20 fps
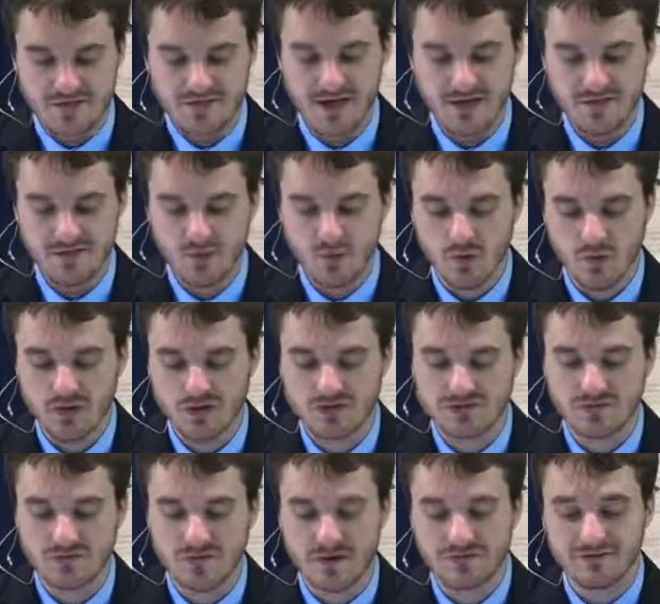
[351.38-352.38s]
Then the
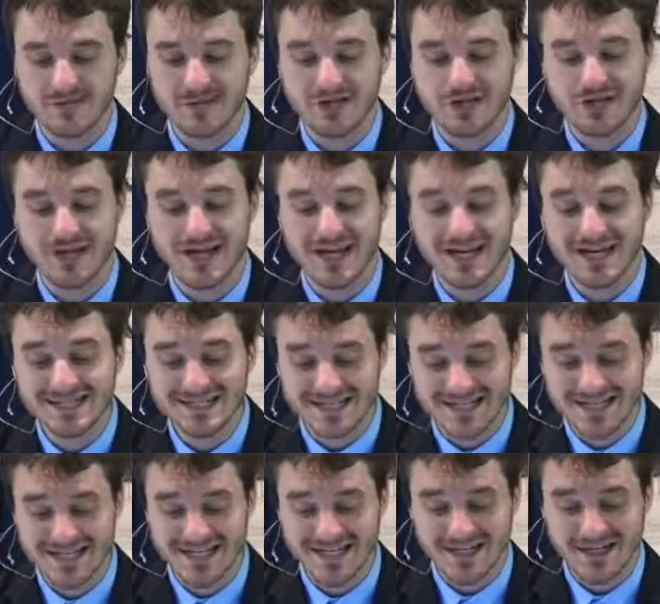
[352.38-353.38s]
words of Revelation
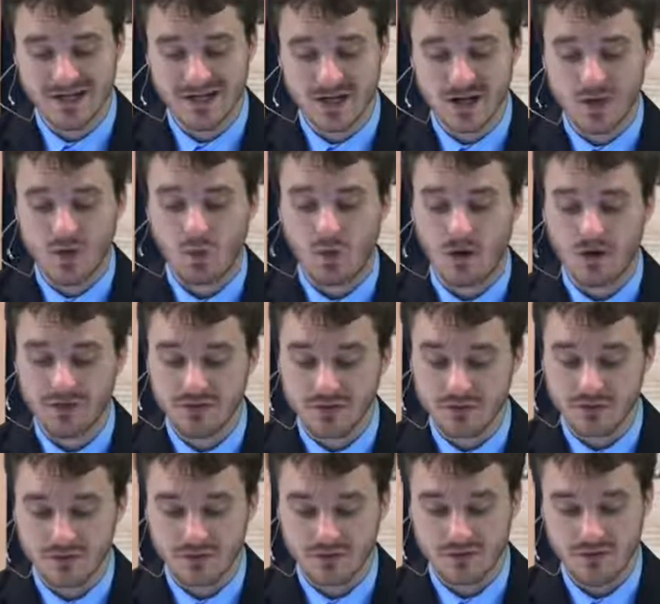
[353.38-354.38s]
18, 1
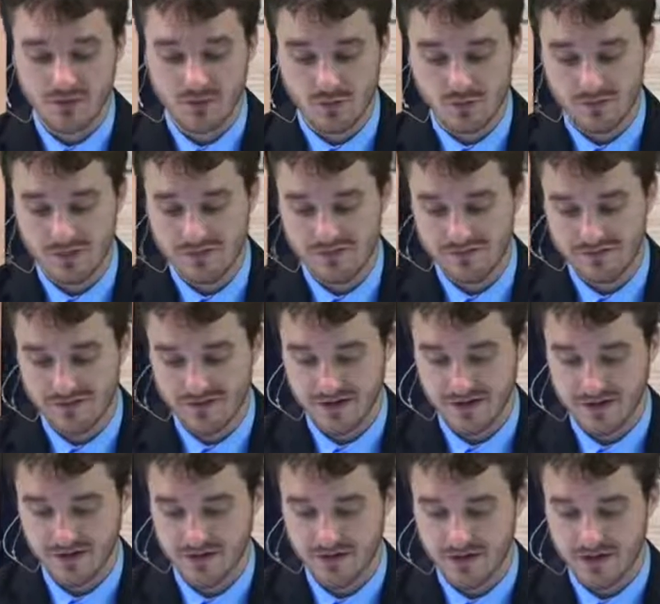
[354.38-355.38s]
through 3 will be
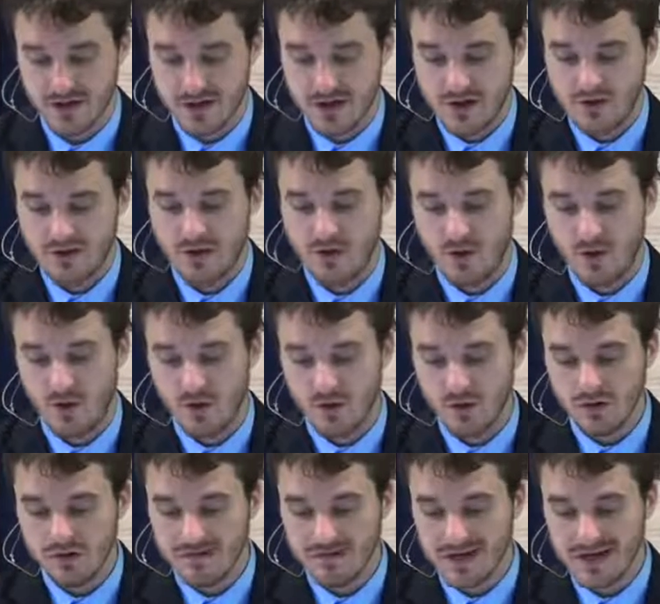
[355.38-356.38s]
fulfilled. The
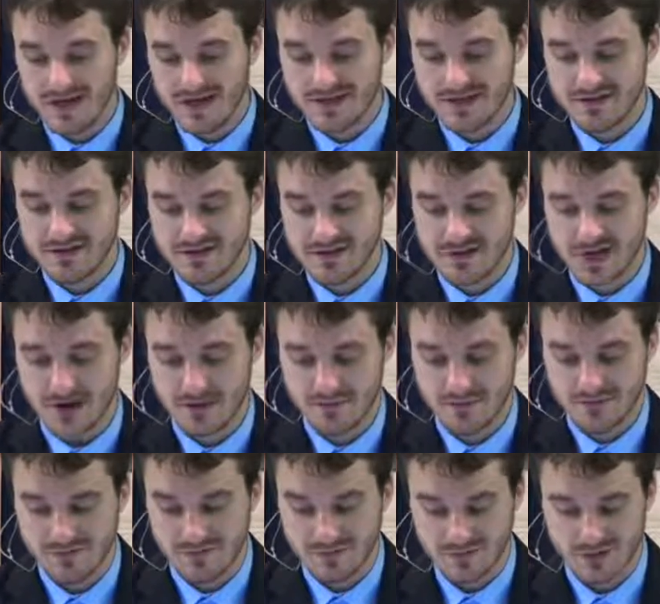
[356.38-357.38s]
whole of the 18th
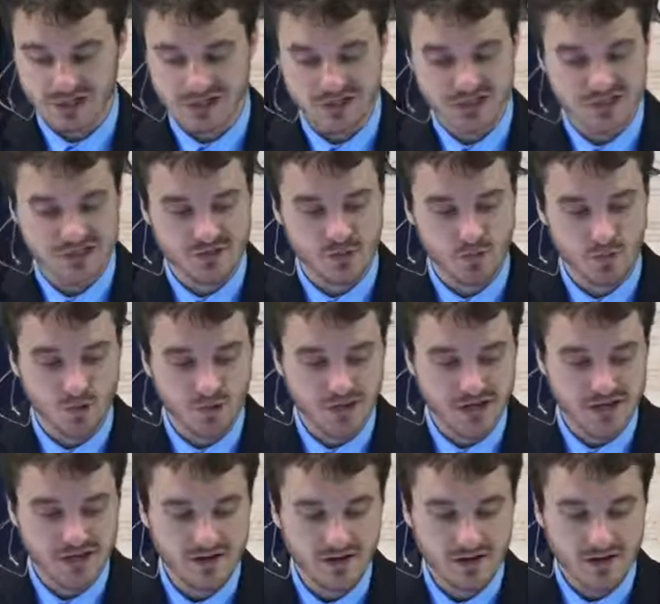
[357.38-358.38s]
chapter of Revelation is a
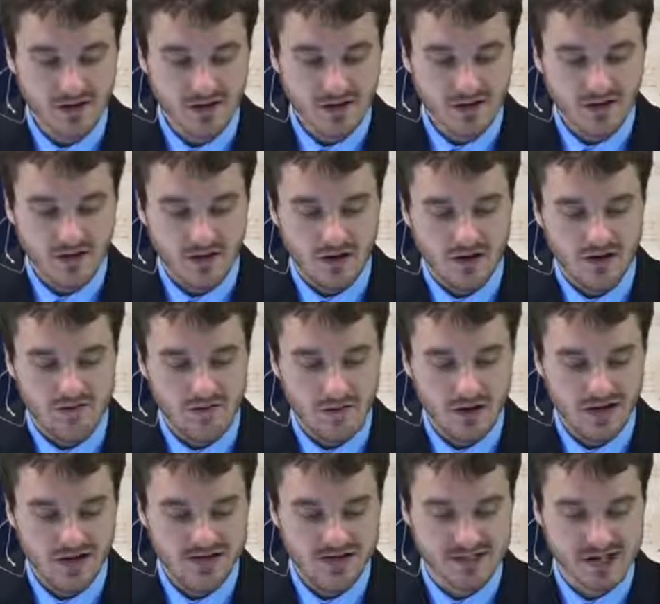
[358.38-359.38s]
warning of
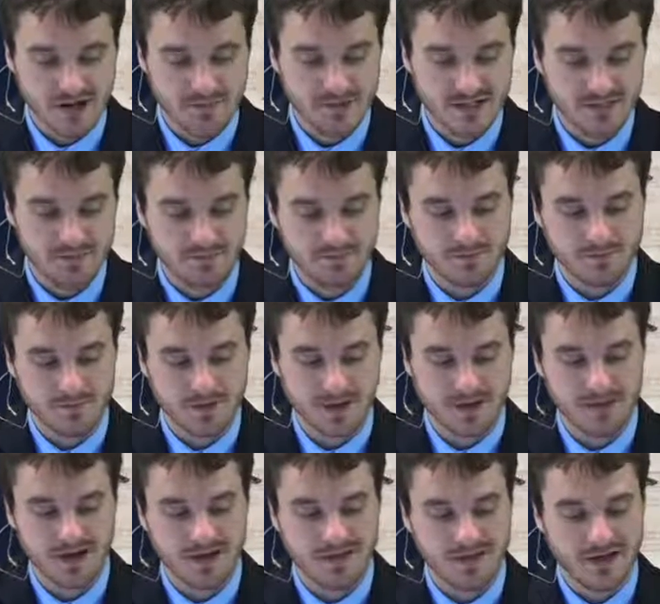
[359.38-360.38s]
what is coming
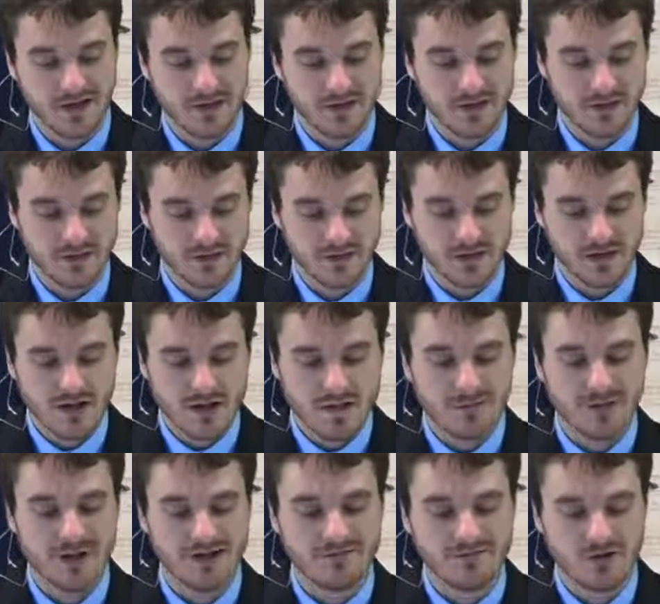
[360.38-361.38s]
on the earth,
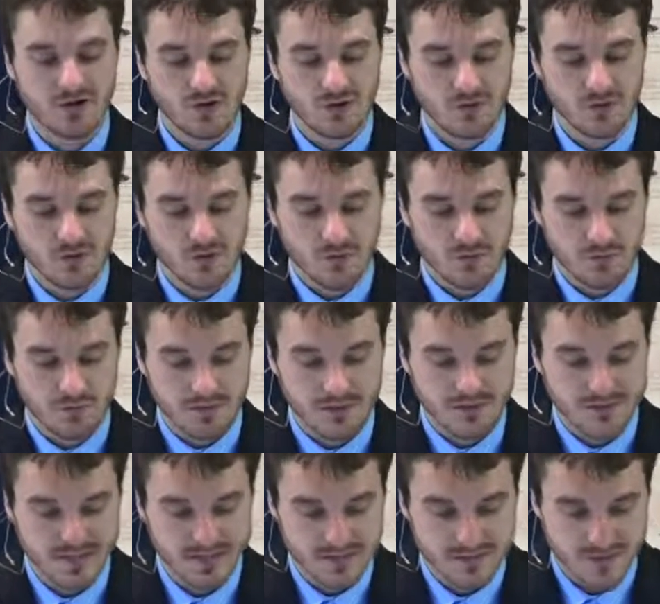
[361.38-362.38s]
but I have no
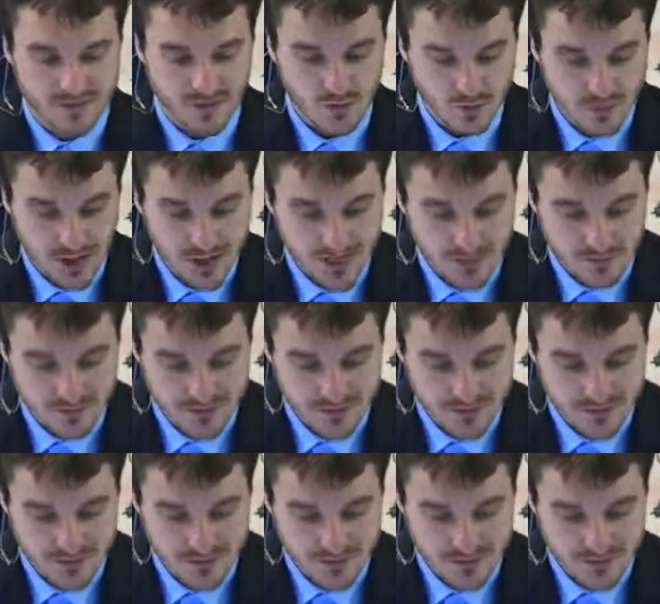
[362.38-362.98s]
light